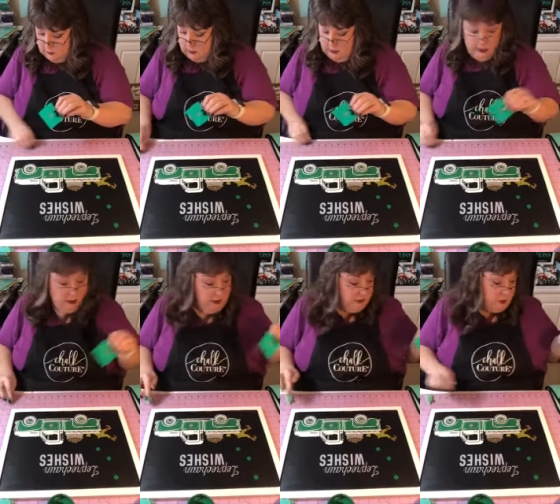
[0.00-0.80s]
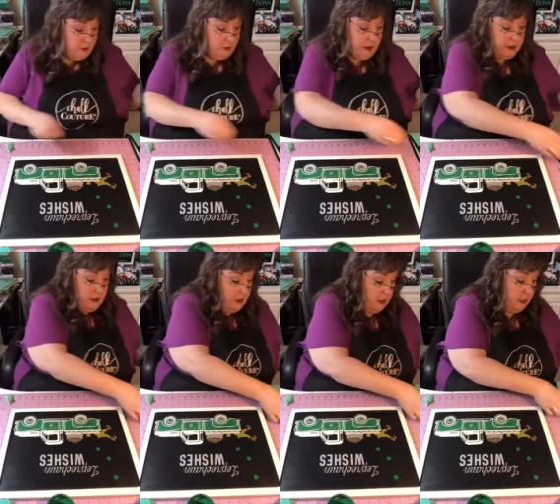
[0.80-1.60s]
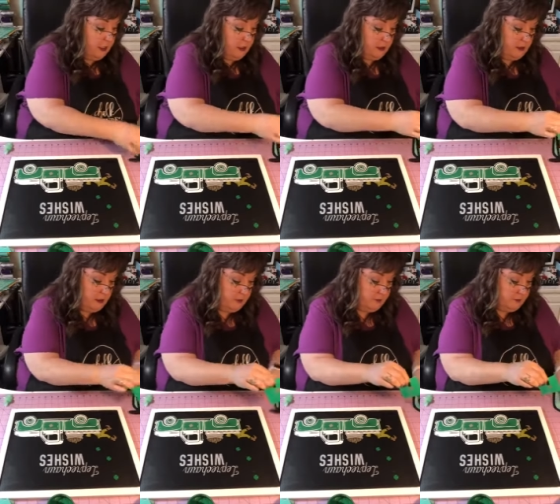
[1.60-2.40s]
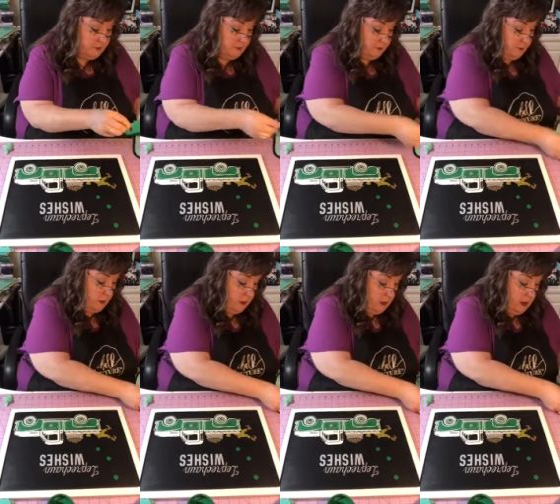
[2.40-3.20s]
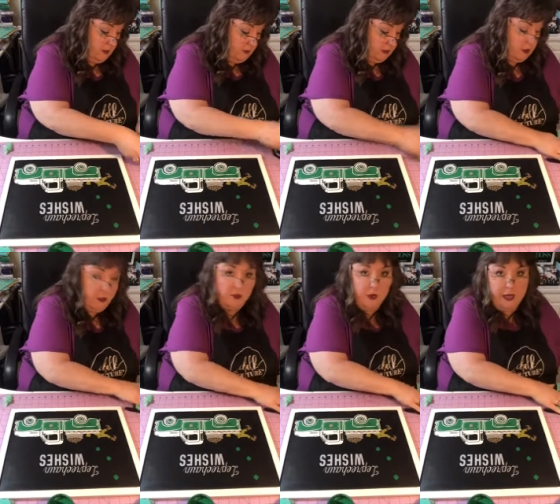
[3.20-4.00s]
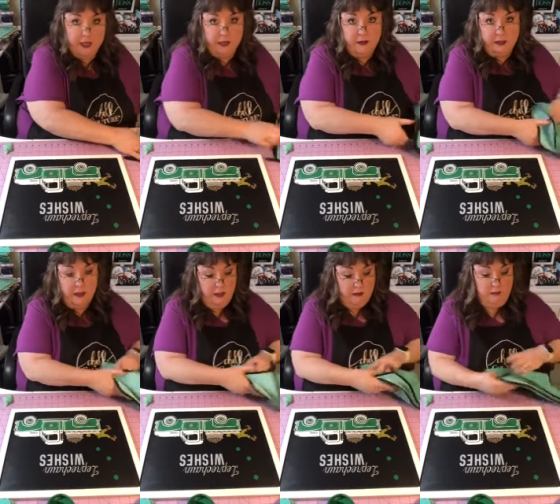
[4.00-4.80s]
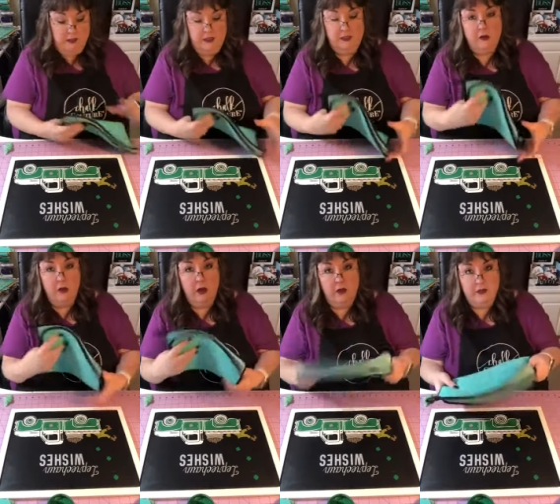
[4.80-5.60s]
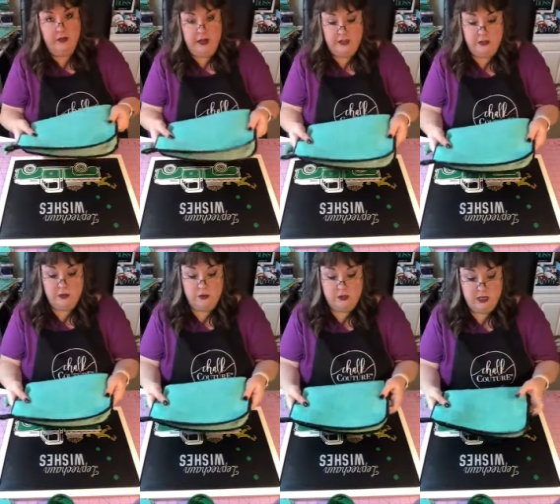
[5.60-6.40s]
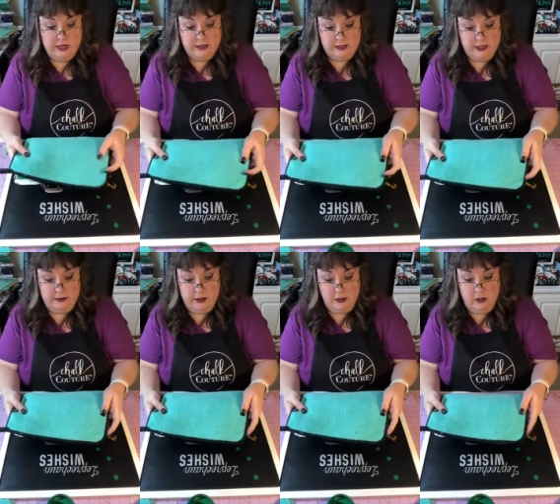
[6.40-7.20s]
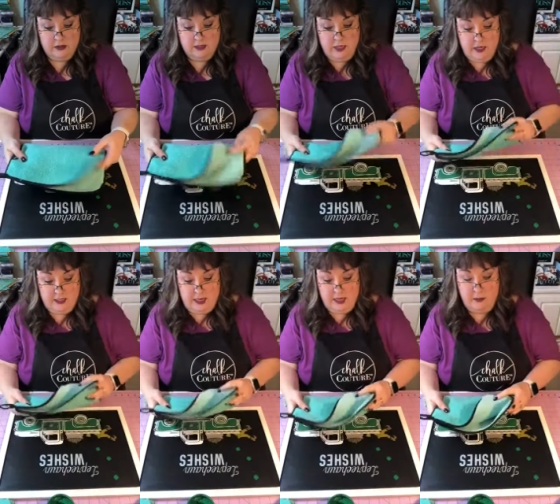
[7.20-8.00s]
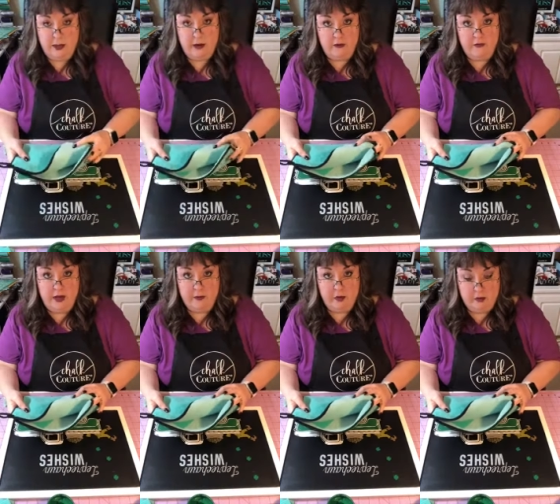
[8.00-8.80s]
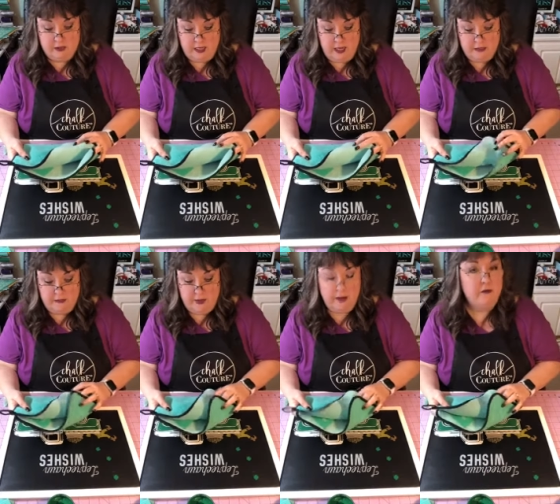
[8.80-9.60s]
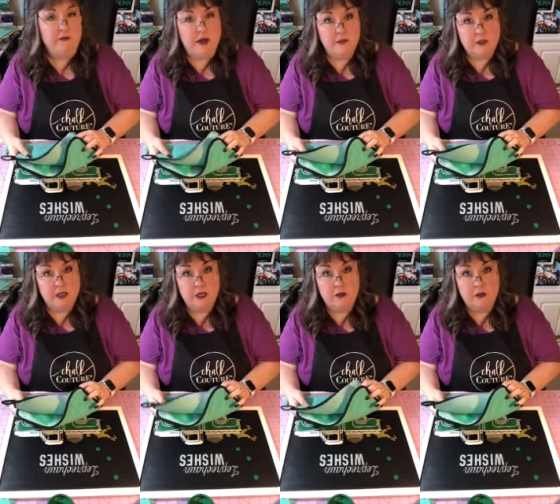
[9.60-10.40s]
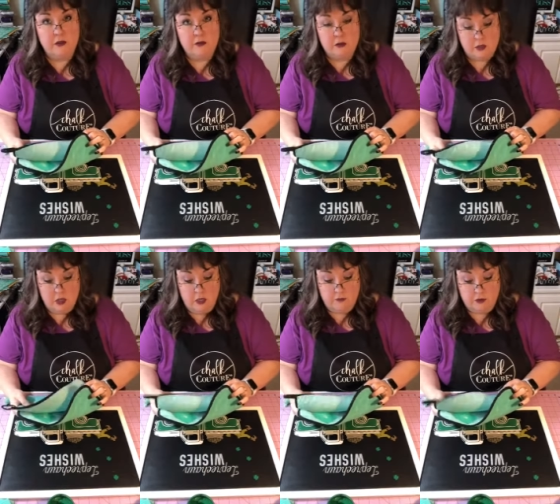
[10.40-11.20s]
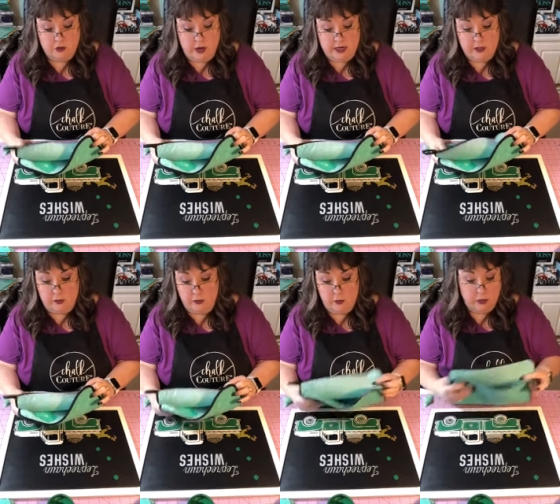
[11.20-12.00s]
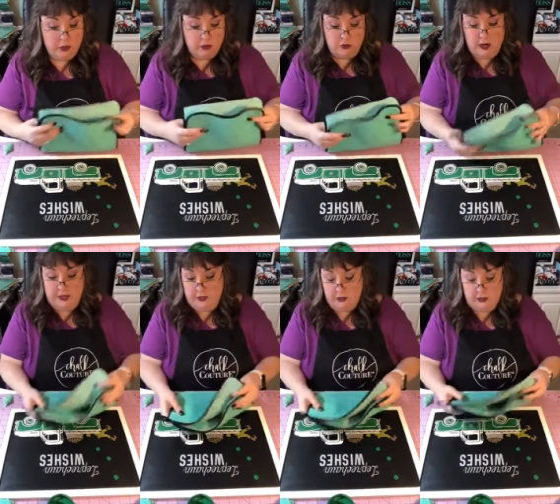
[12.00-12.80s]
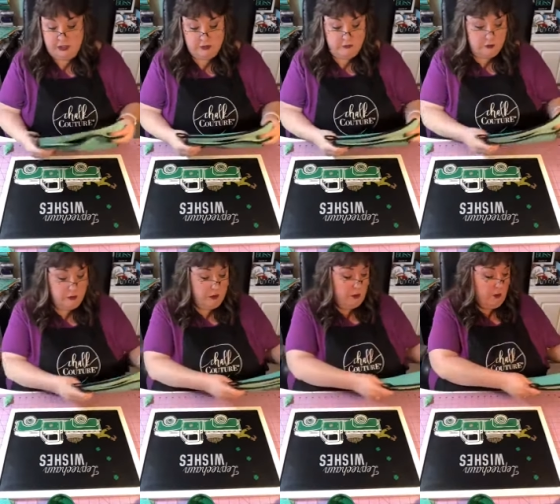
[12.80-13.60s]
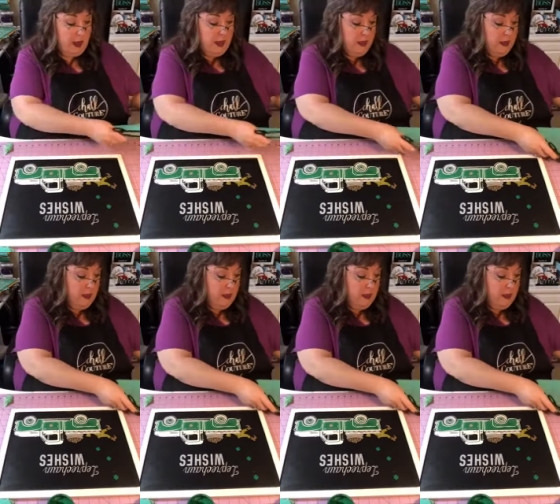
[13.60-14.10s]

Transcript: you don't have to go crazy cleaning it either. I'm just gonna dry it this cloth has two sides, a terry cloth side and a microfiber side. The microfiber side you can use for drying your boards, drying your transfers when they're wet,